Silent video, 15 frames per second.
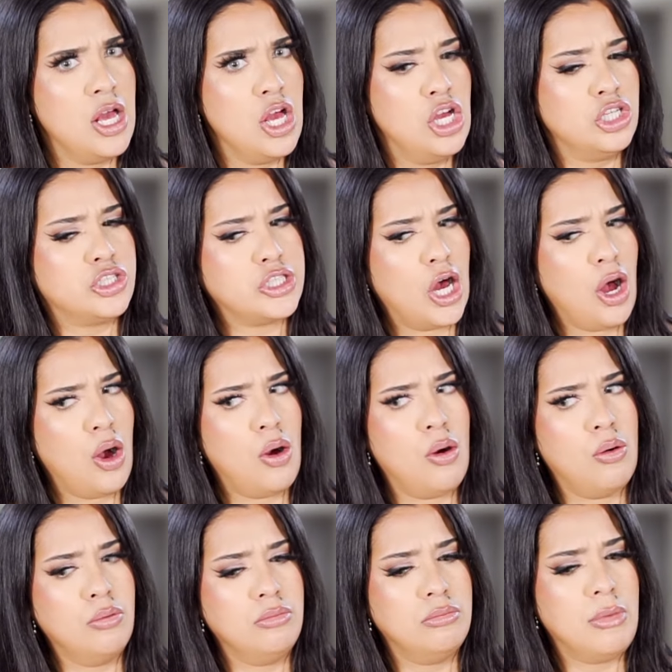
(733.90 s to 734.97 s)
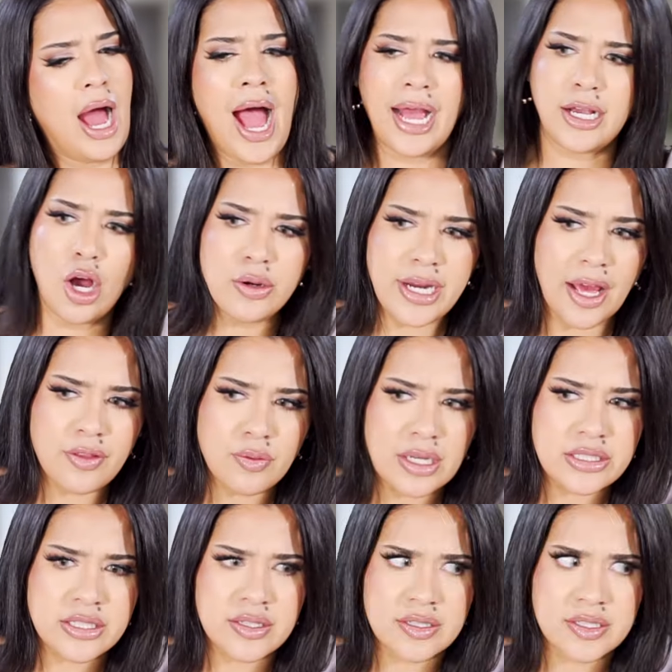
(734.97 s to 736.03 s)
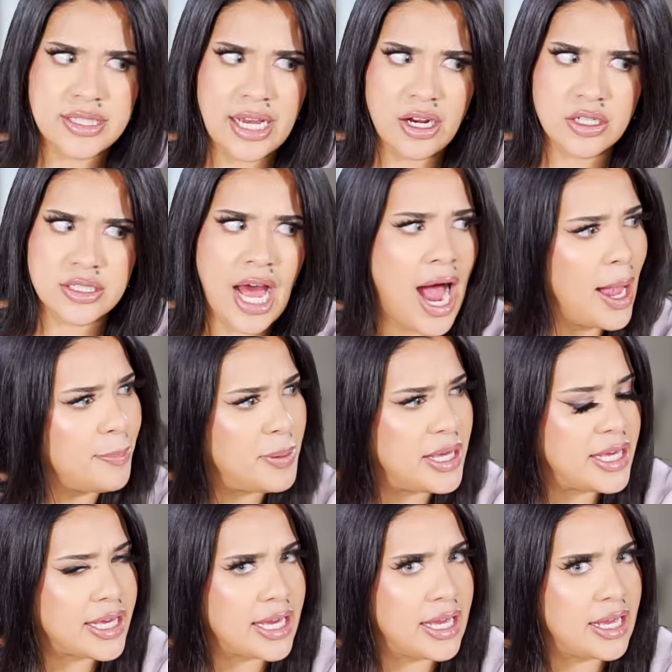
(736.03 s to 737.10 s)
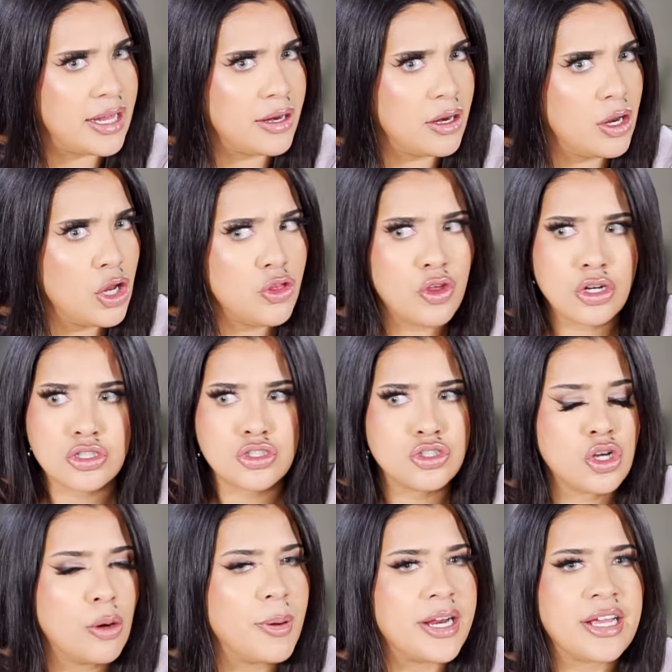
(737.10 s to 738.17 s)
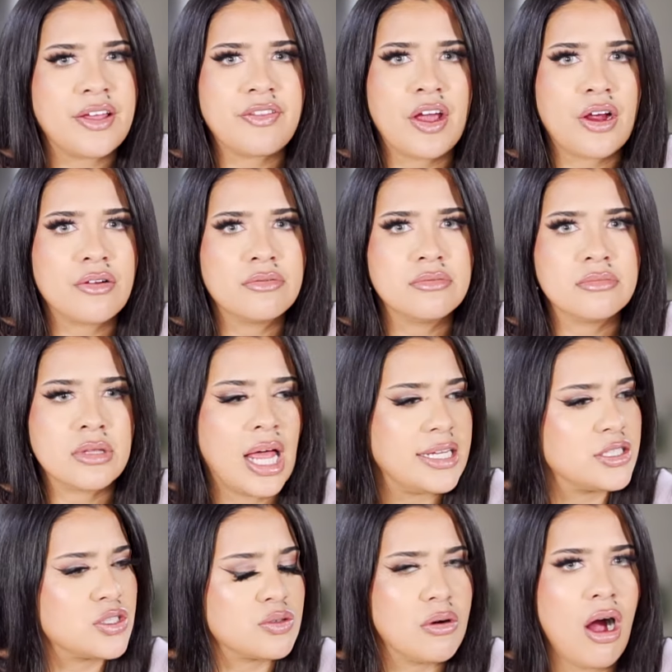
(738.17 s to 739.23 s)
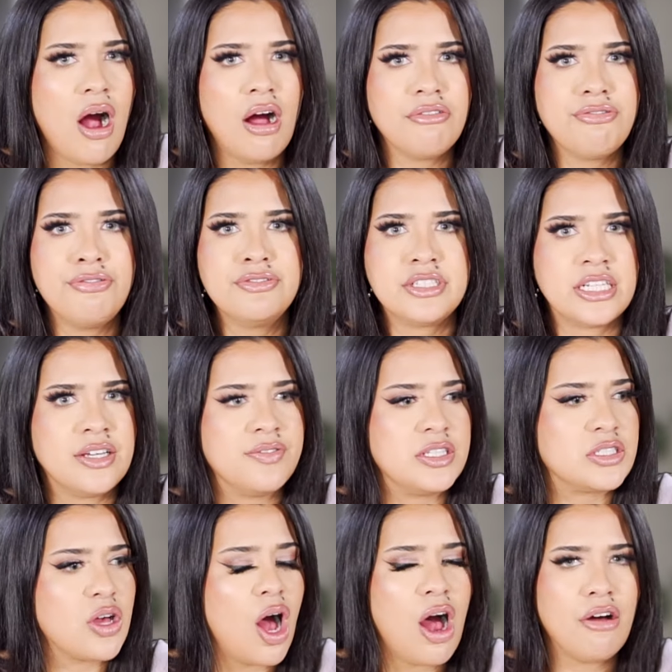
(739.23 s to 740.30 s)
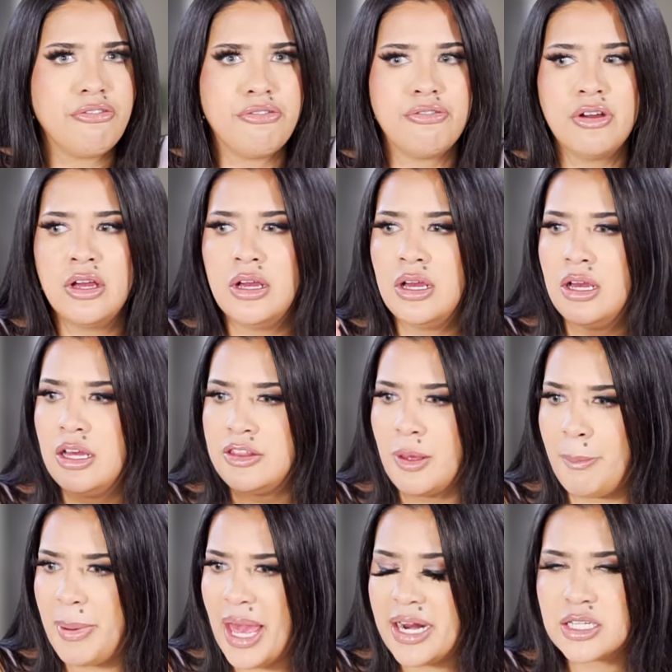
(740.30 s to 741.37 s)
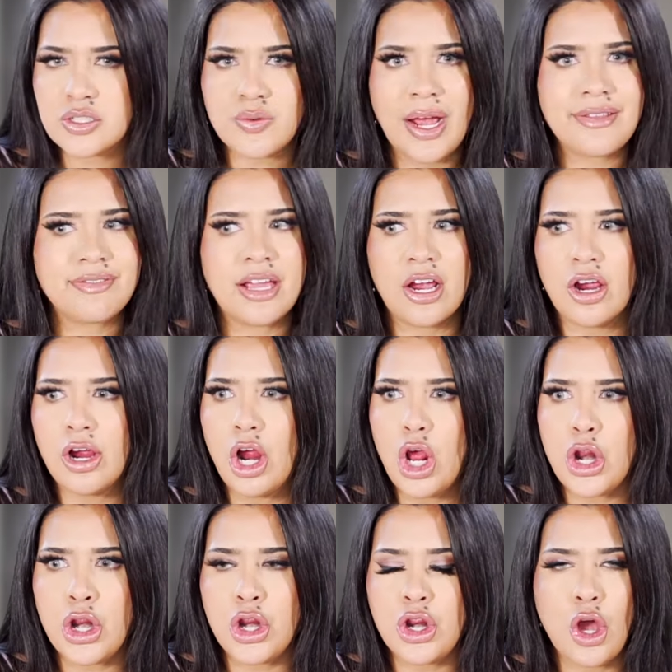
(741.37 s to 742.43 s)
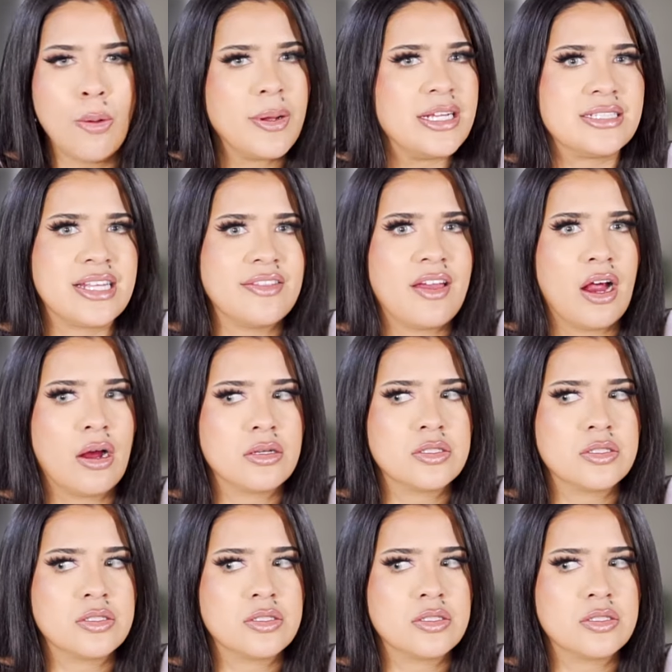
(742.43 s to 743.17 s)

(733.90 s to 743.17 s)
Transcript: So I go down the rest of the stairs. I peek in. There's nobody in there. Lights are off. TV's off. The bed is right there. Nobody is in there.